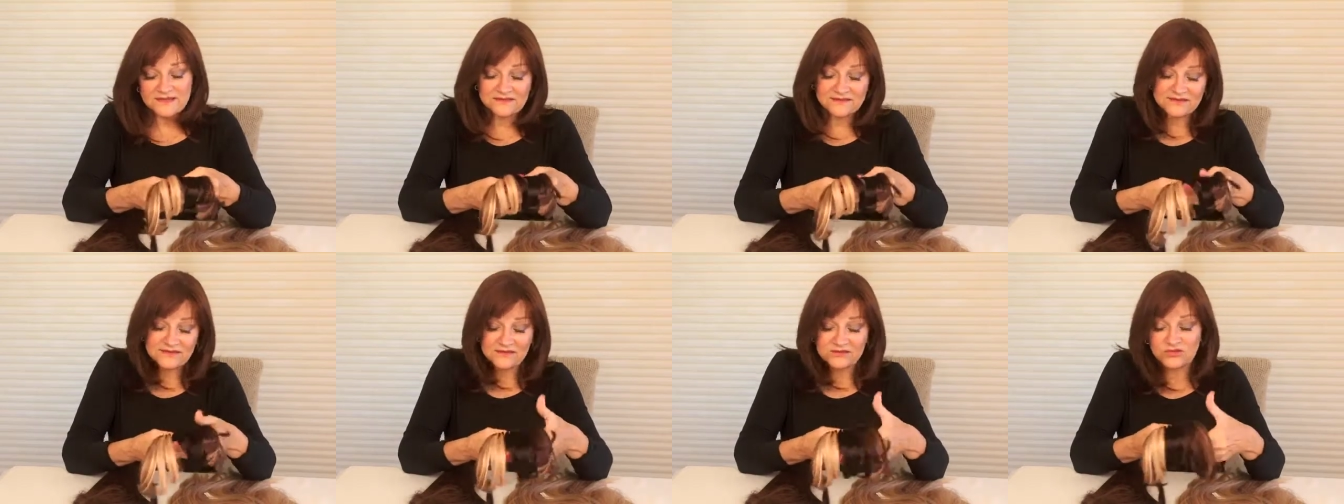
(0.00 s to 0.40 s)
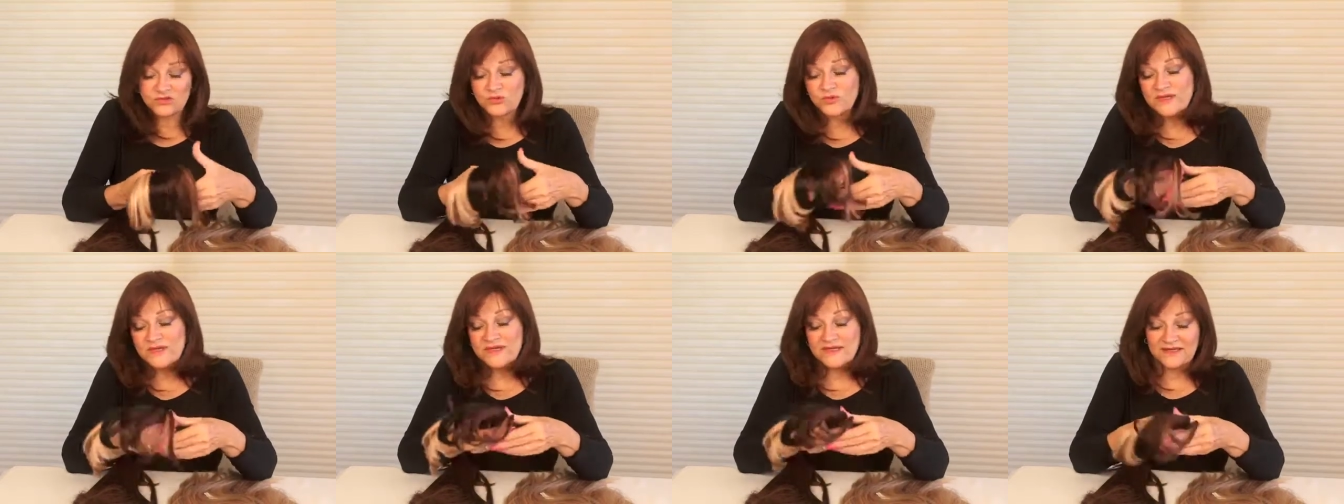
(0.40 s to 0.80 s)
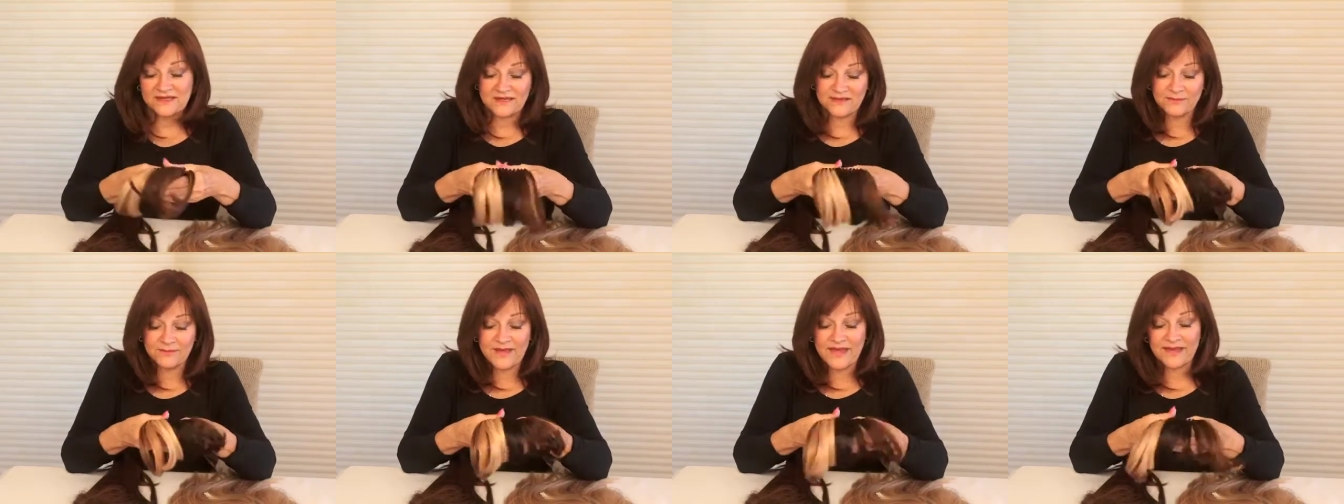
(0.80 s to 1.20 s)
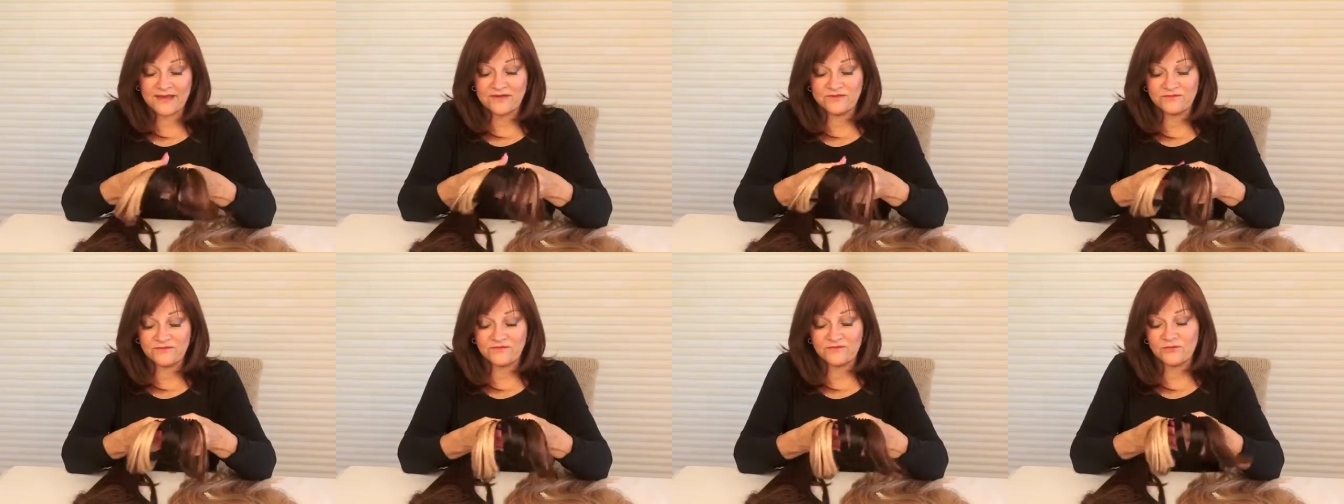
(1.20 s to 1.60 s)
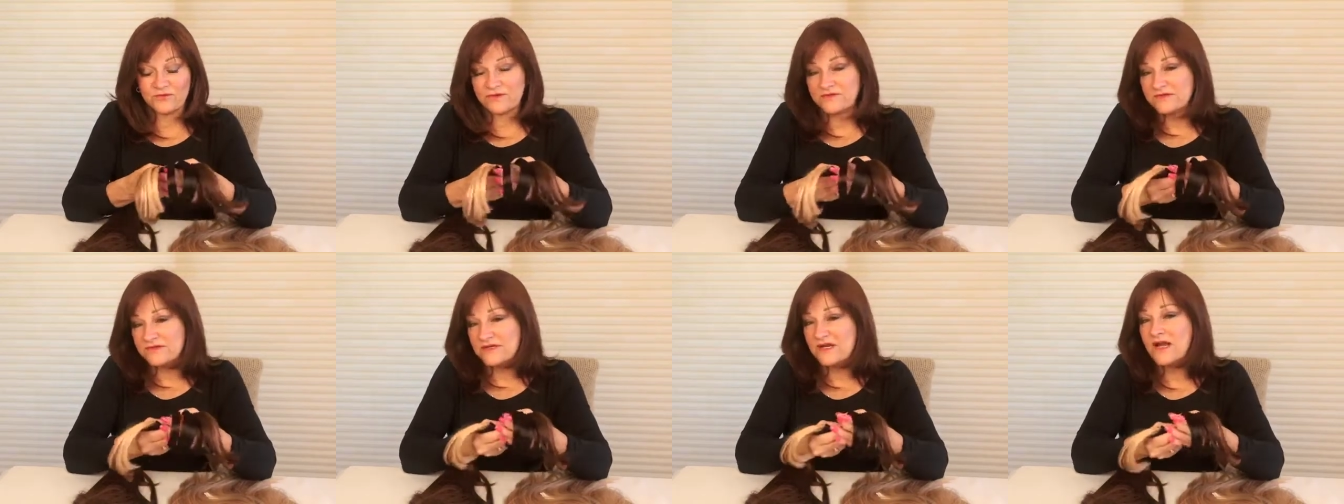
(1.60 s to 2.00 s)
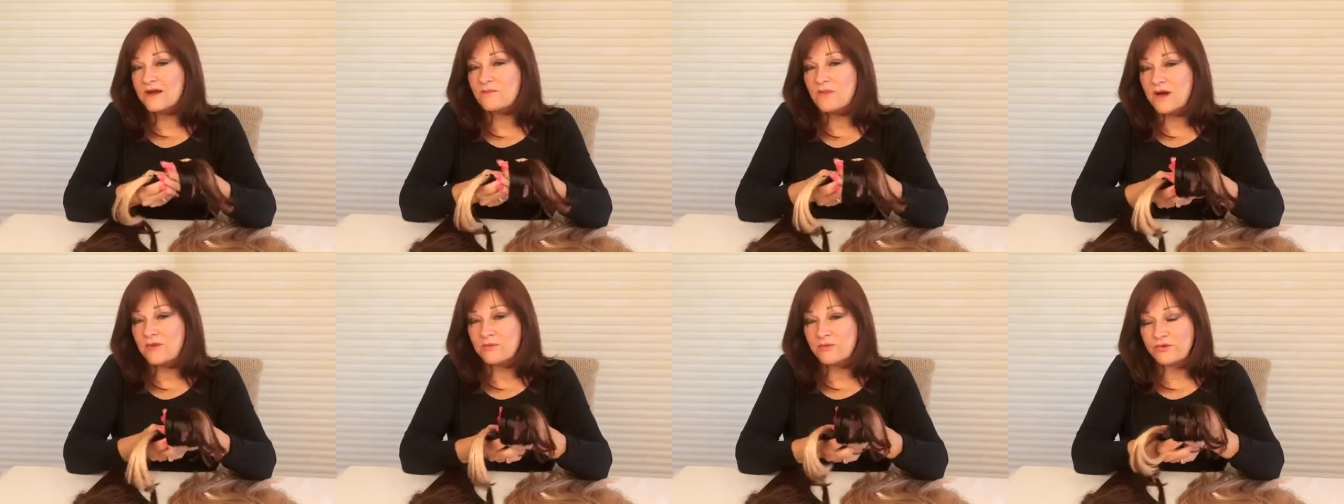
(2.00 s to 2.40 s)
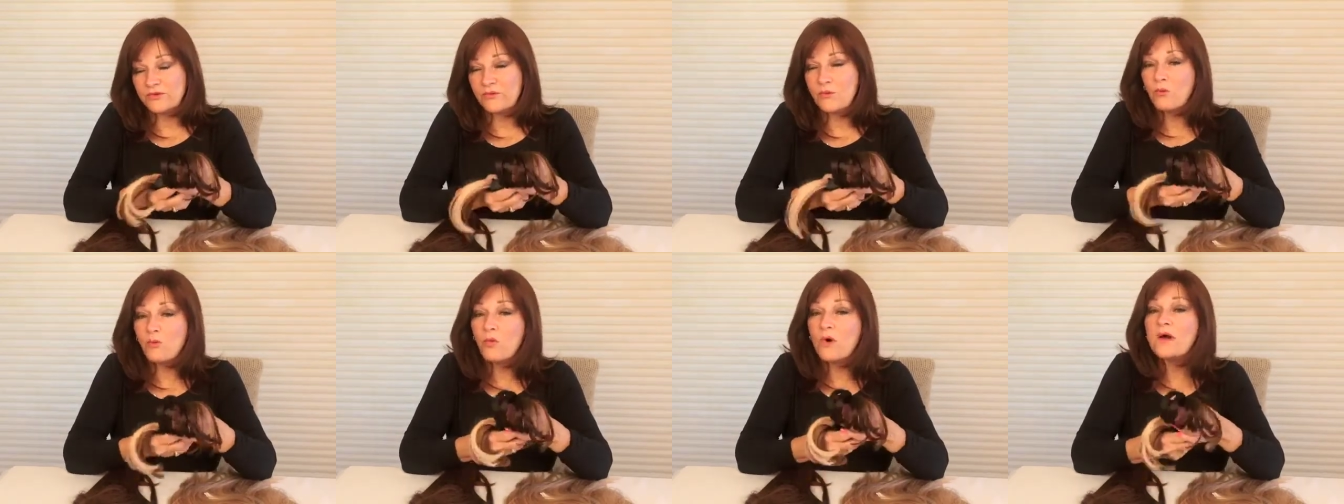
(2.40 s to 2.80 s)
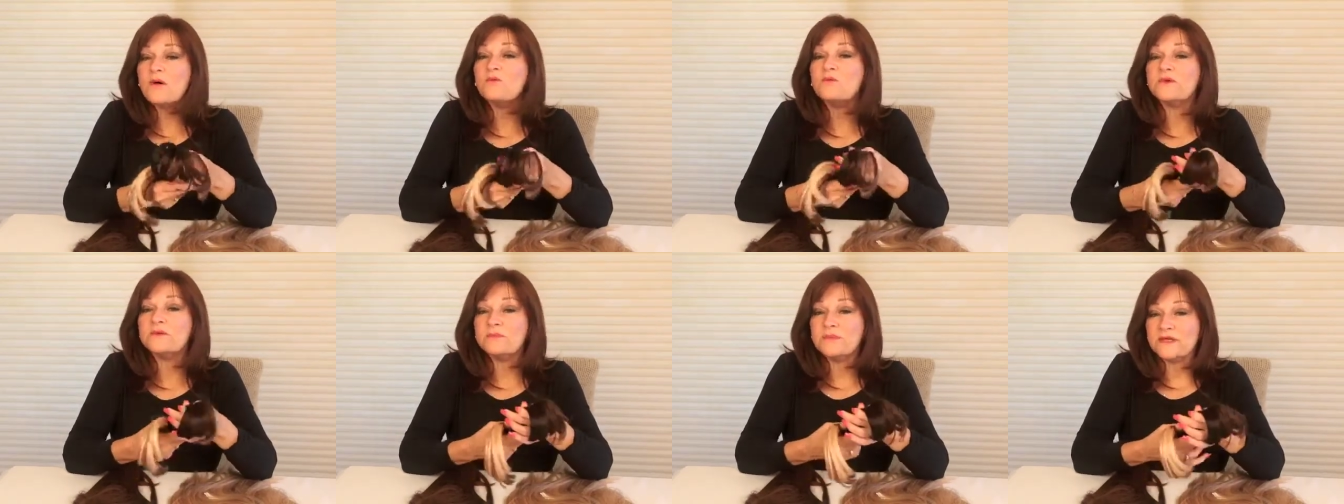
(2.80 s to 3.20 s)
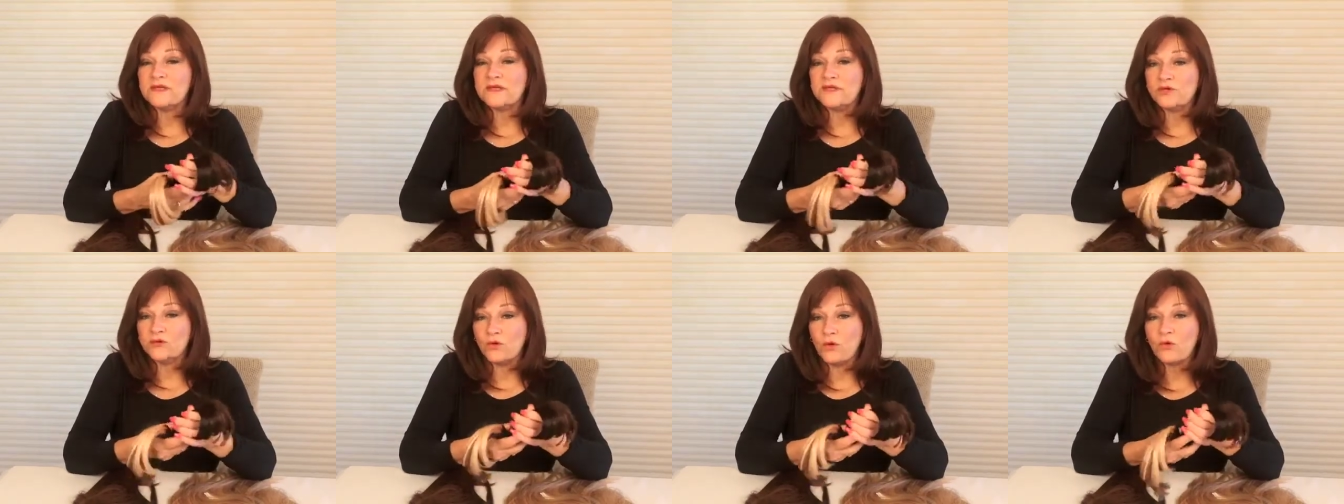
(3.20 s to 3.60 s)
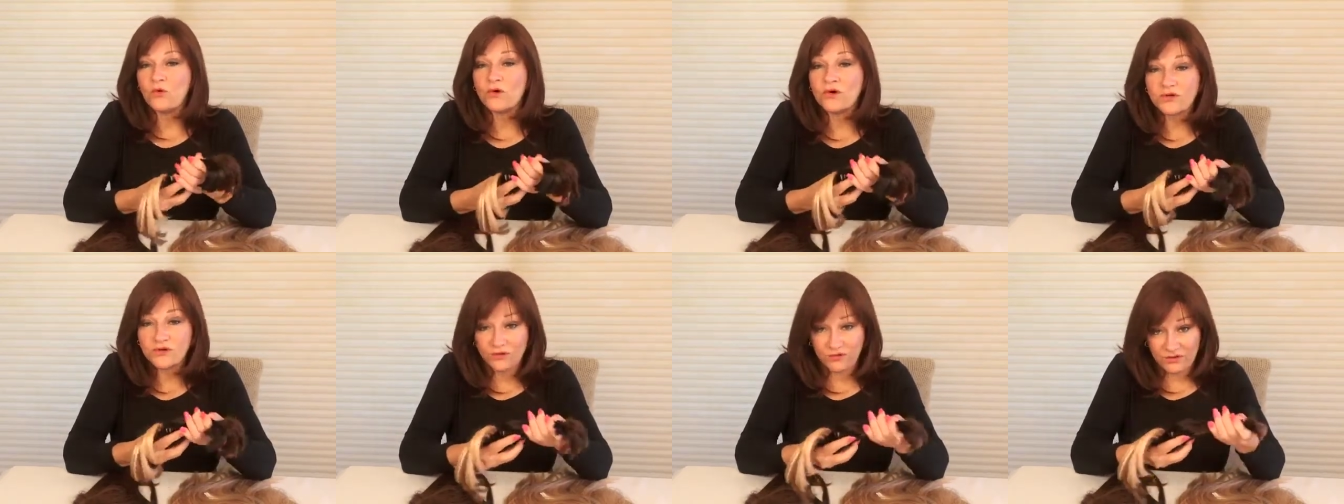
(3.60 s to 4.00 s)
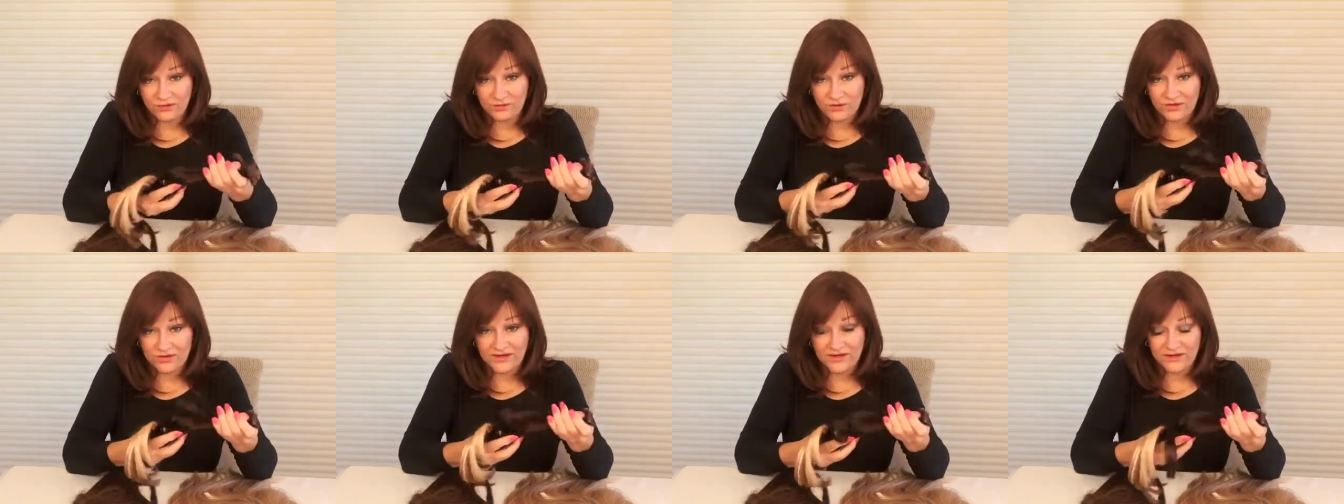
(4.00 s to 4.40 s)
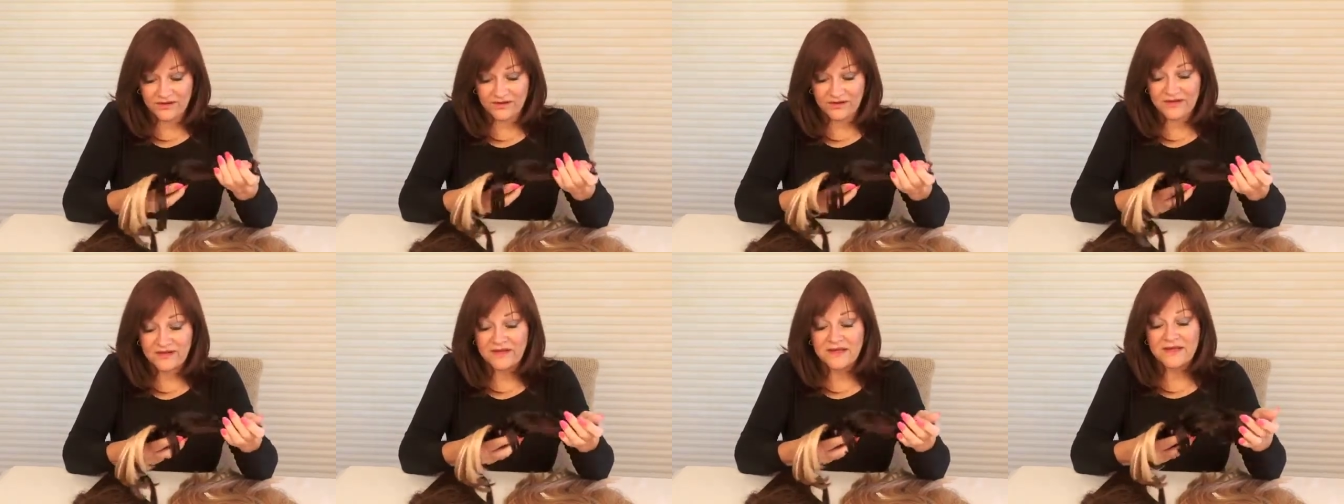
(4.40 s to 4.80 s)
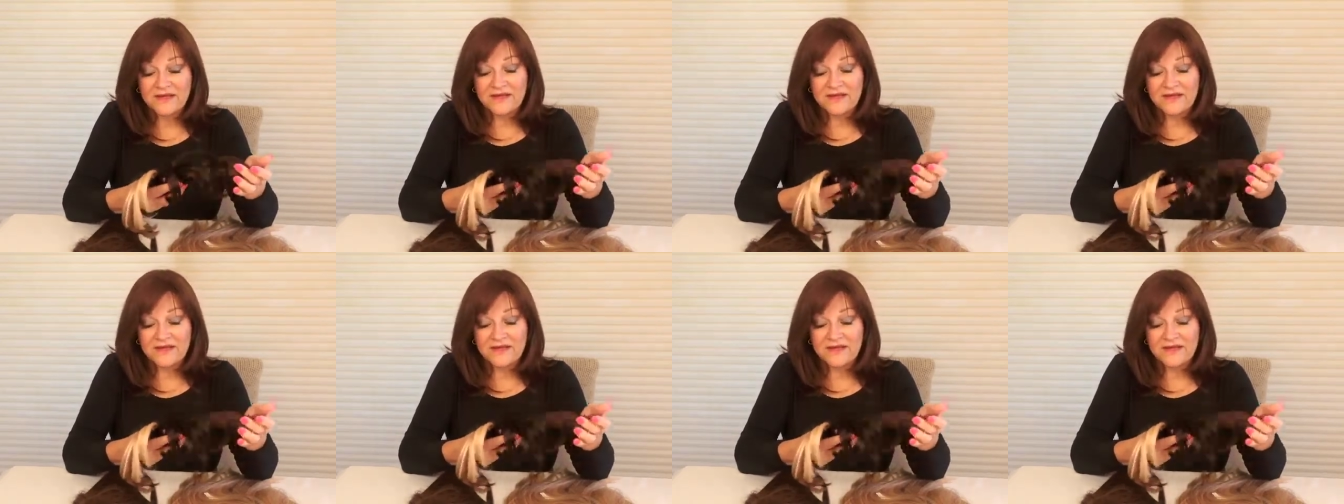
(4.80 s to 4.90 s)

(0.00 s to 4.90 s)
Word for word: a little tweaking back and forth to come up with what would be your normal hair